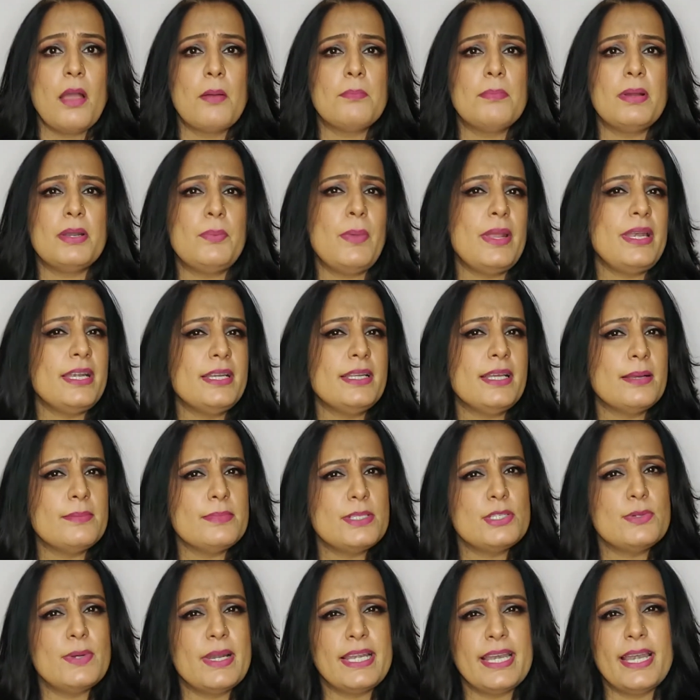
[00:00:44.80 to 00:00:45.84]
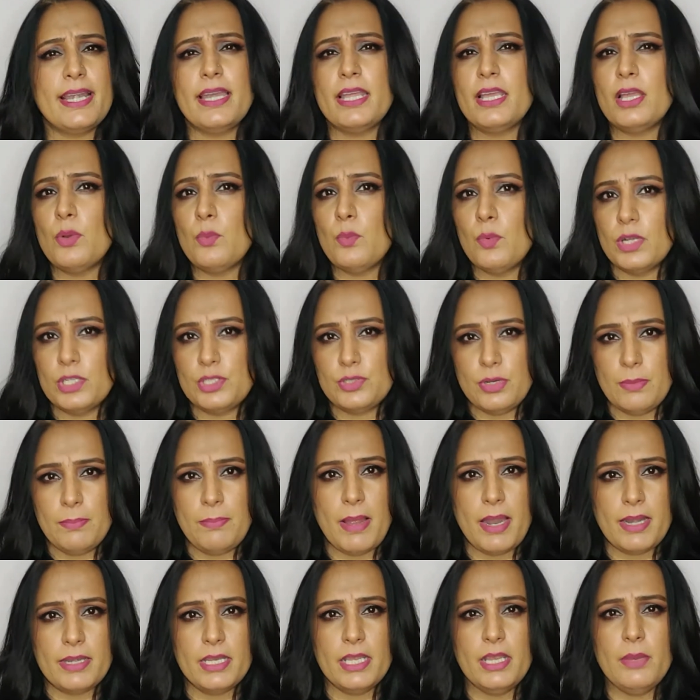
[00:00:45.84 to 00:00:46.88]
But when it comes to attending a virtual
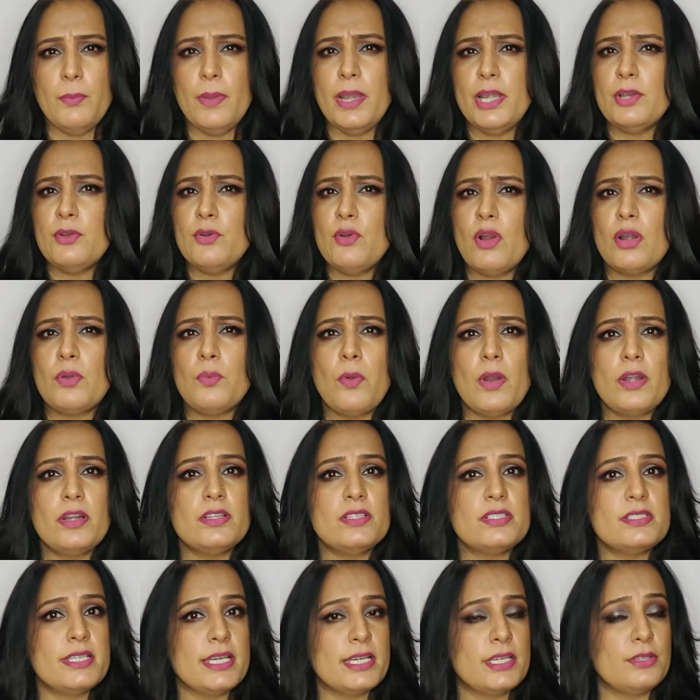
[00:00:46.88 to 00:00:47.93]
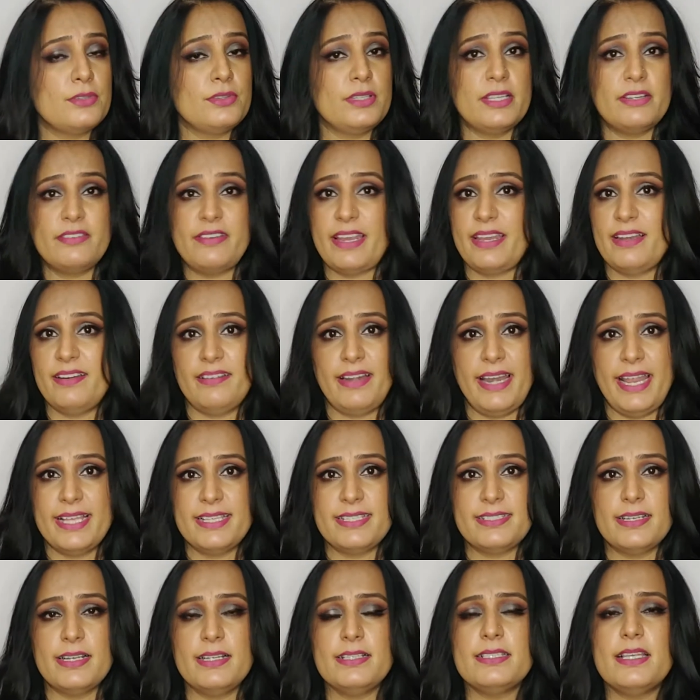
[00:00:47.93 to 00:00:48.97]
party, we do not want to stick to the regular
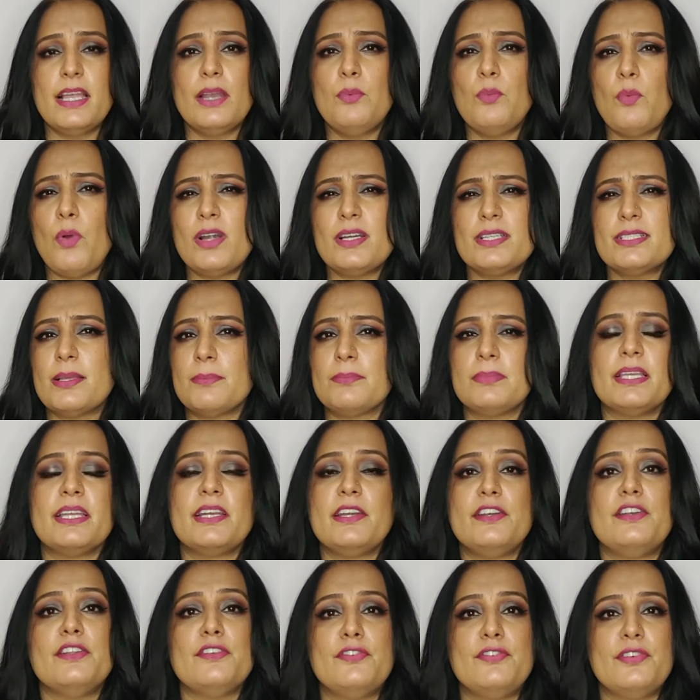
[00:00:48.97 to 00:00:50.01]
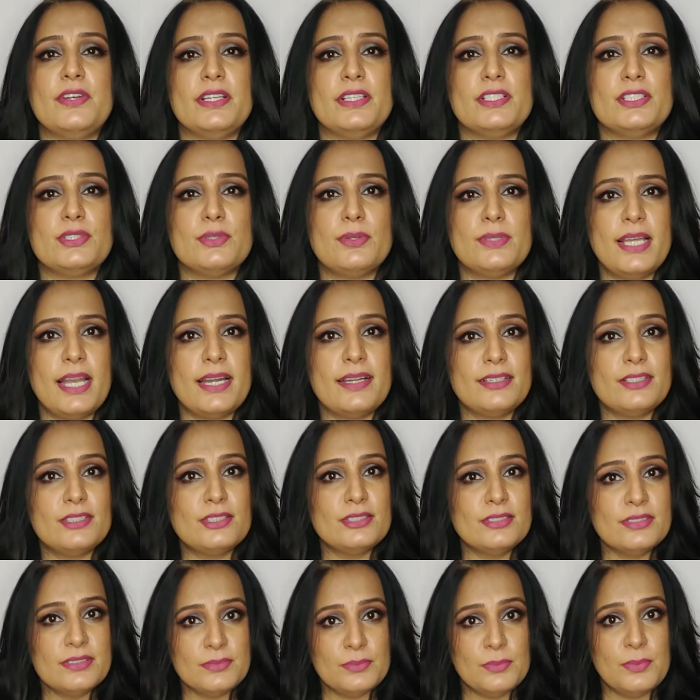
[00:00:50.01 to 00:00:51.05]
hairstyles and want something different so that
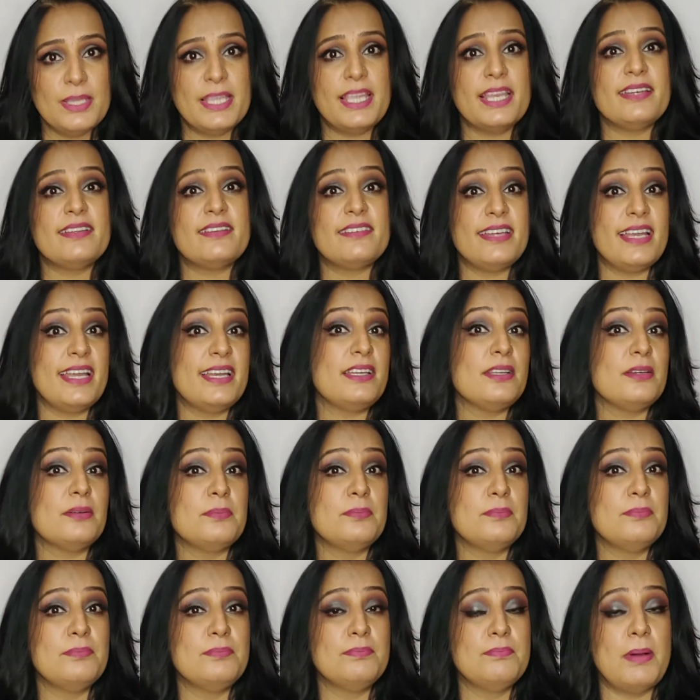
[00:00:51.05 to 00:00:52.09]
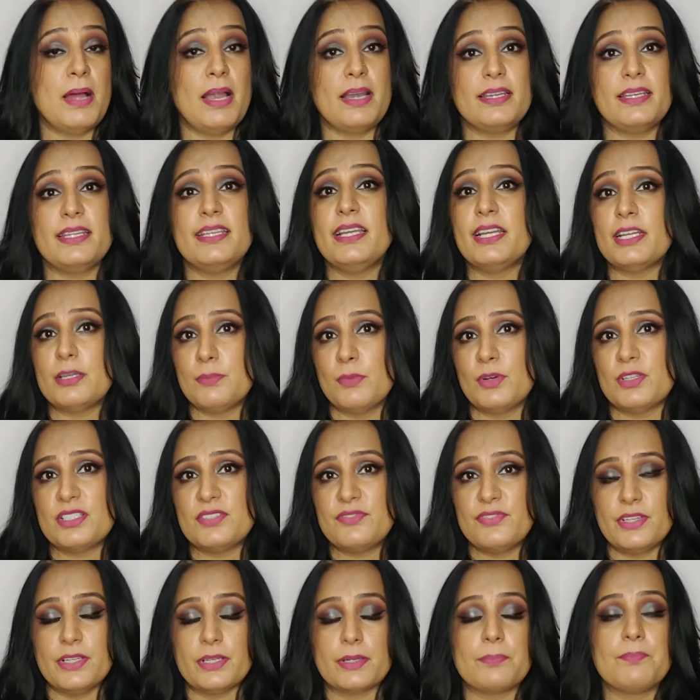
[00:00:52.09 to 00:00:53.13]
we can create a party
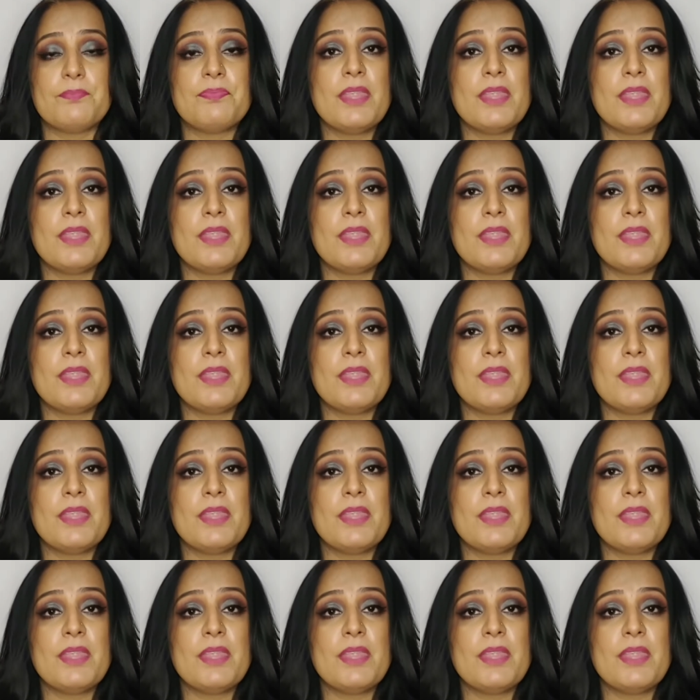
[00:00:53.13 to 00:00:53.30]
atmosphere.